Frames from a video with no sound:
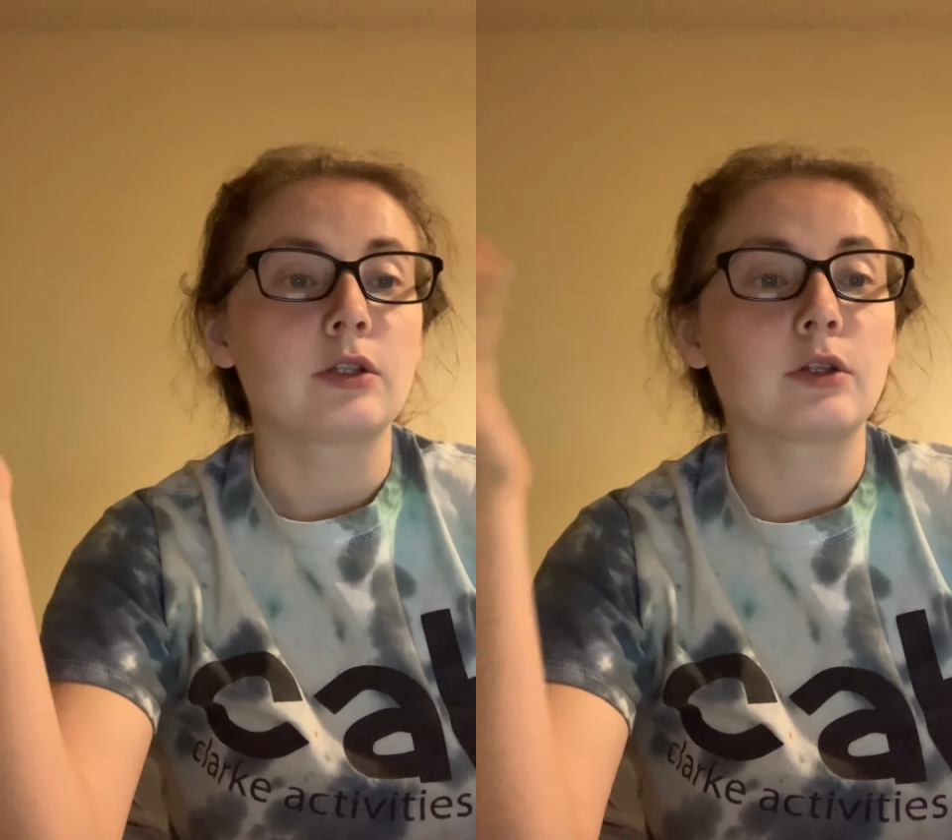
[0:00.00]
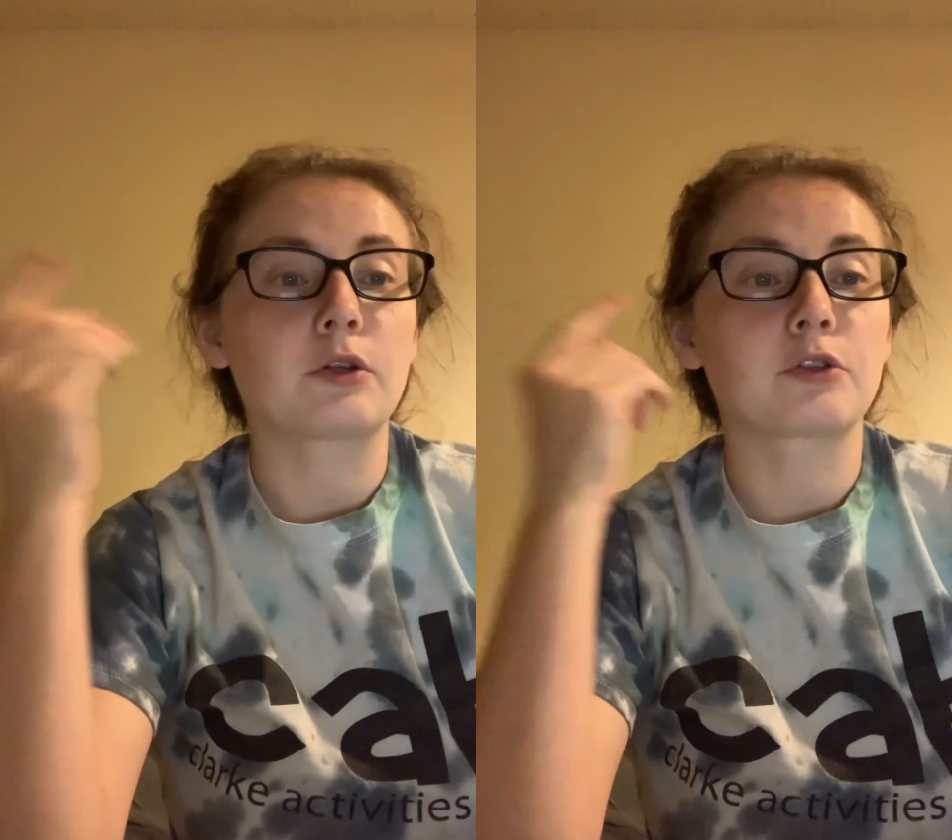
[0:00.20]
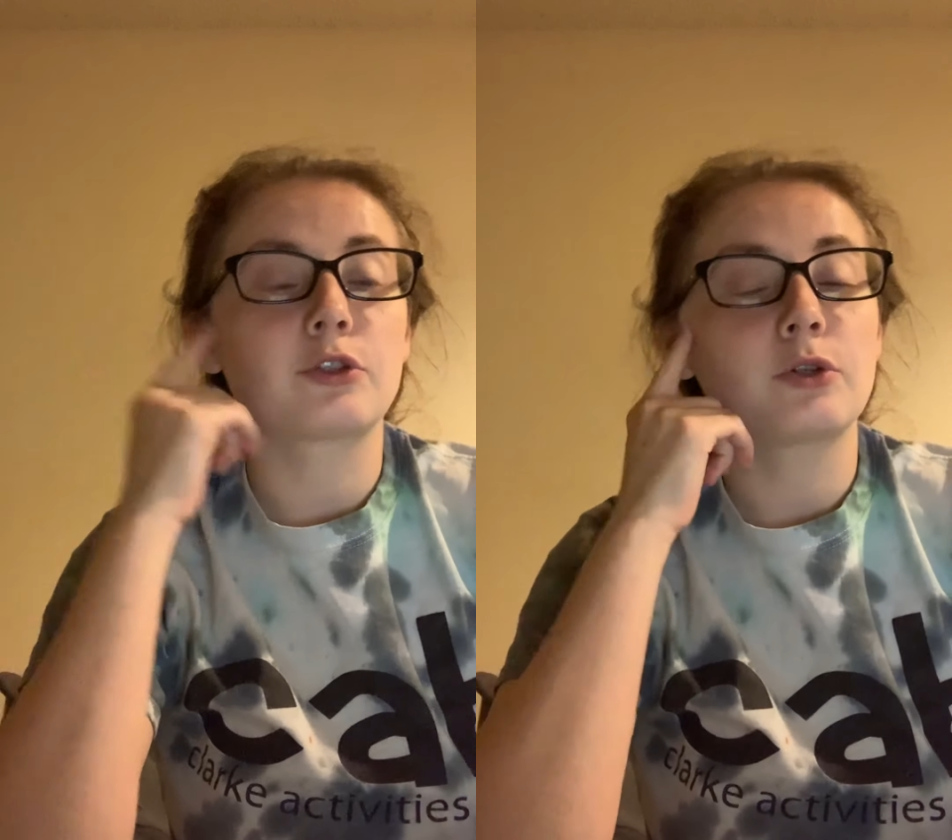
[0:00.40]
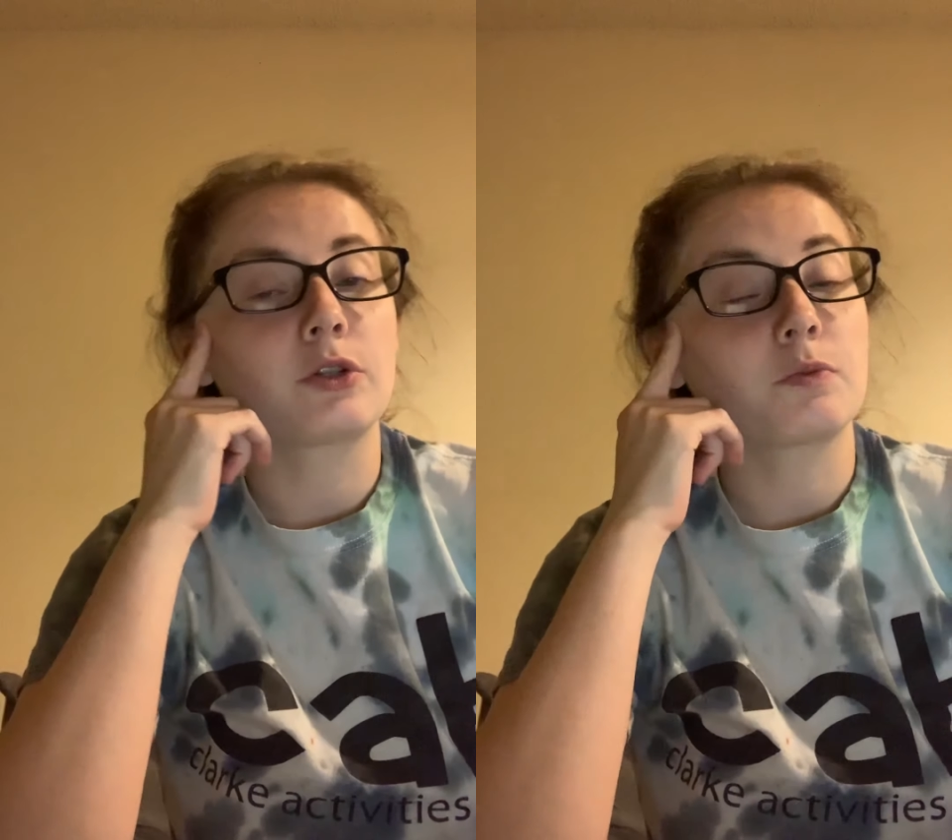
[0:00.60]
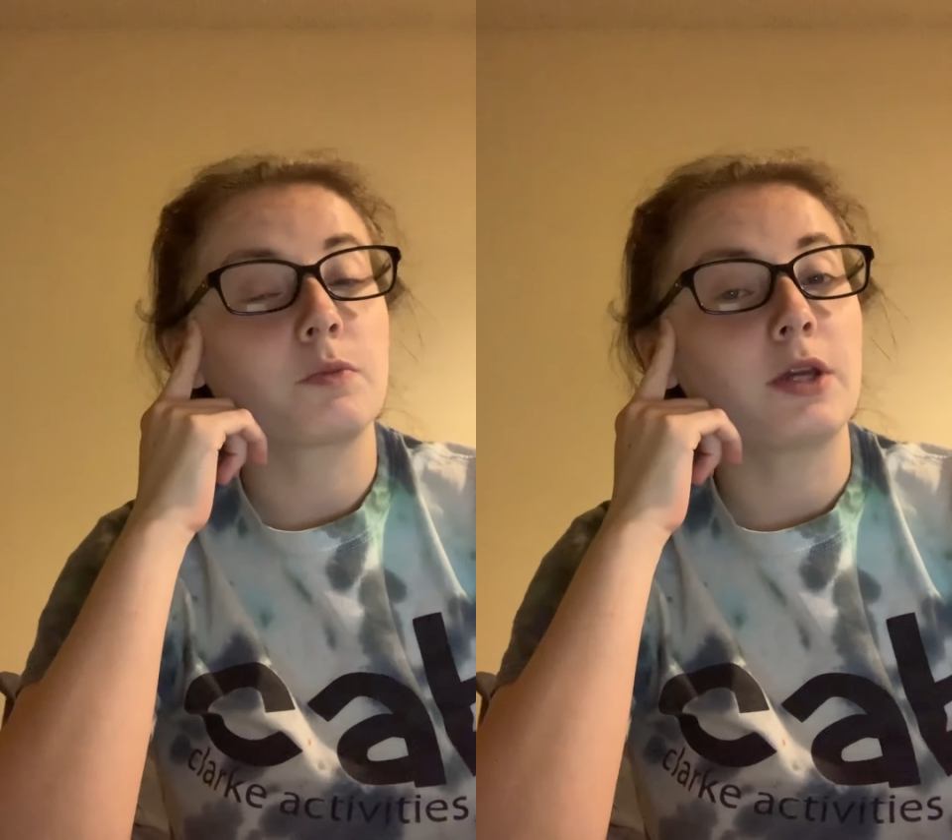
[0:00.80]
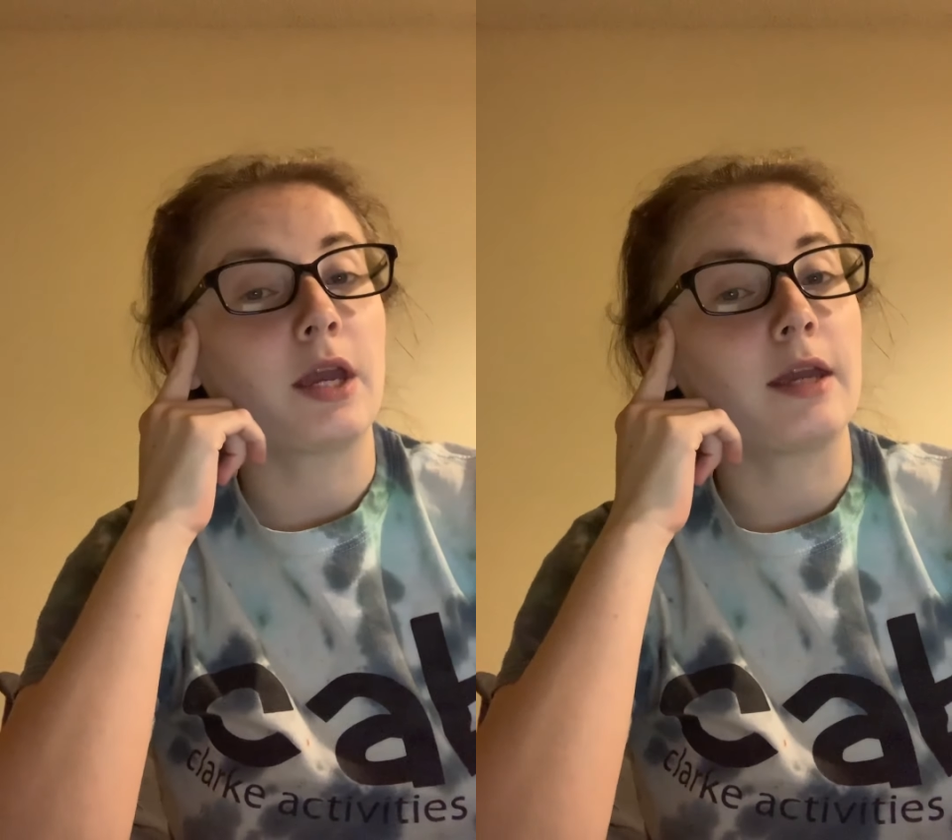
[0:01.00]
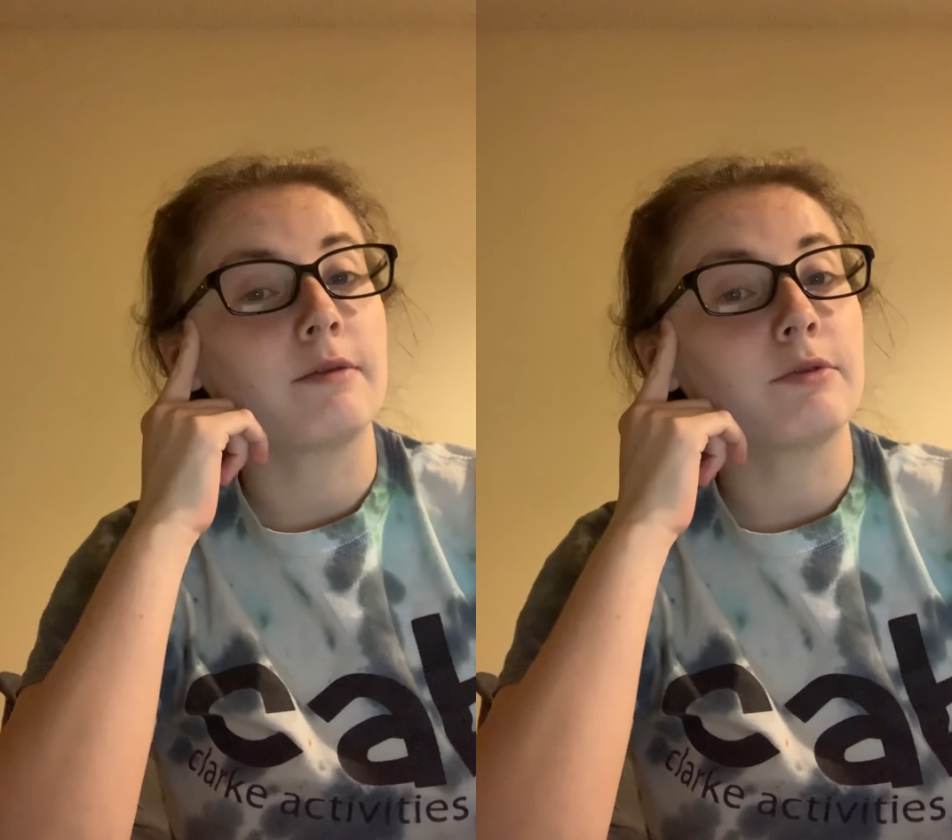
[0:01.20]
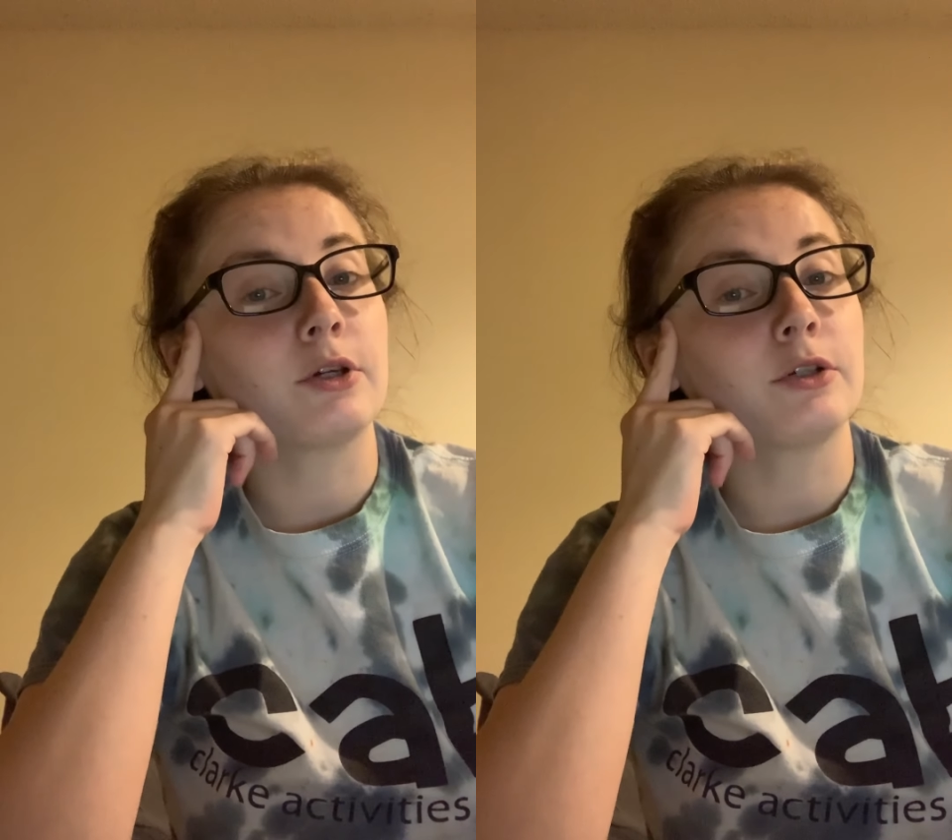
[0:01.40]
Their students'
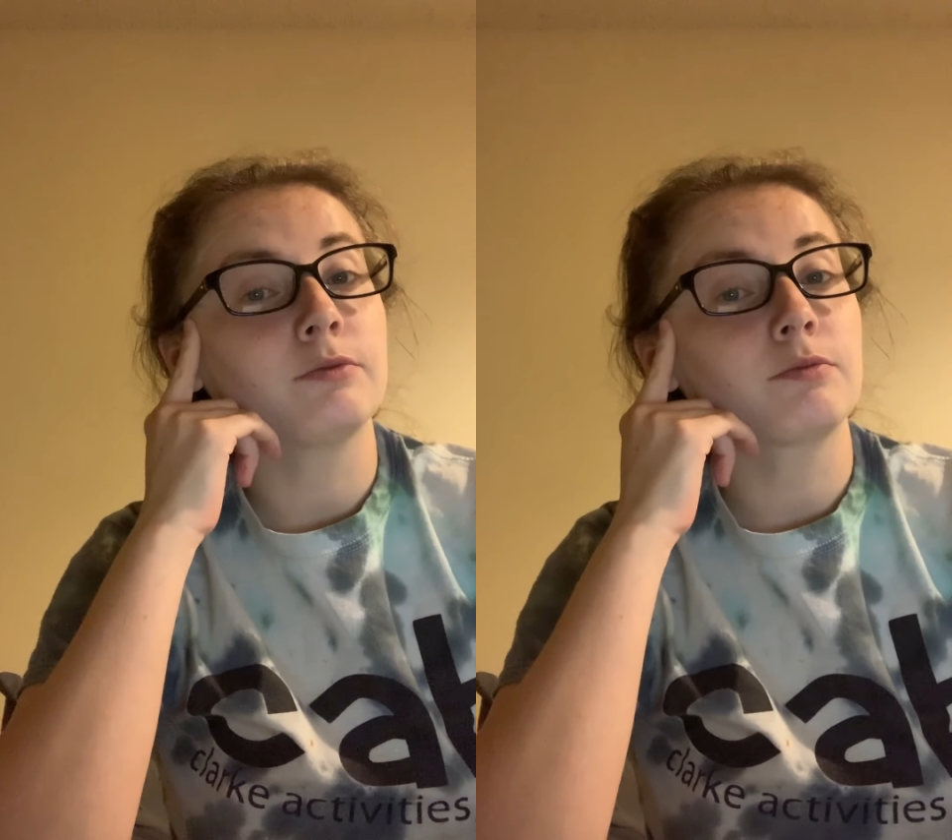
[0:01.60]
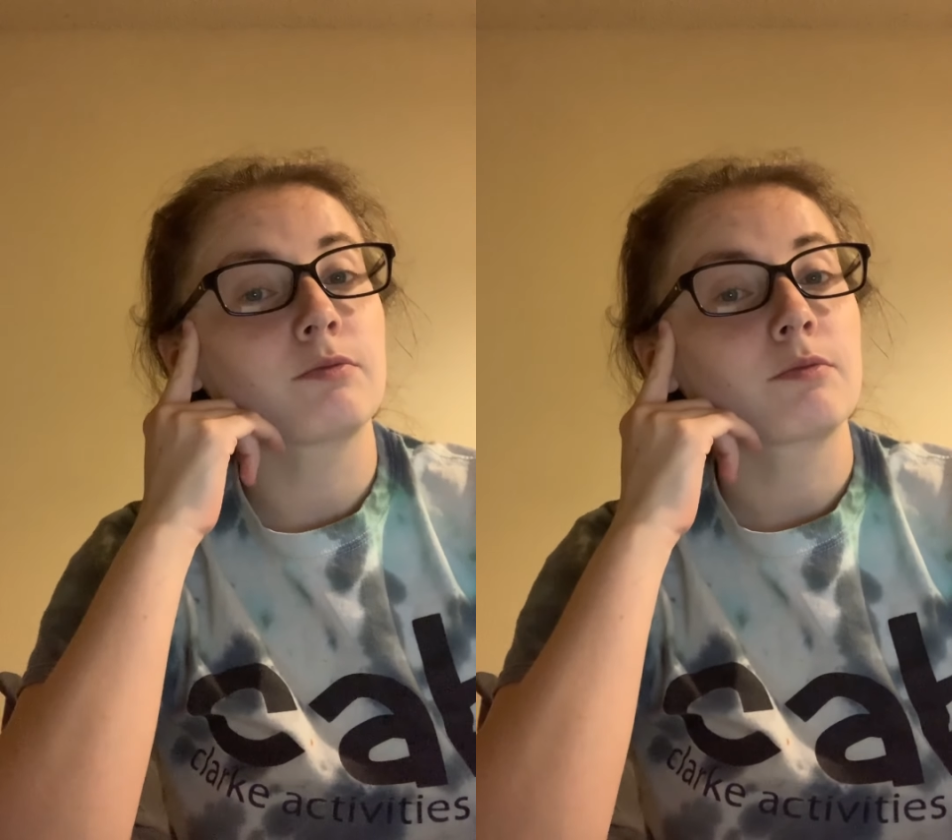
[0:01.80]
behavior.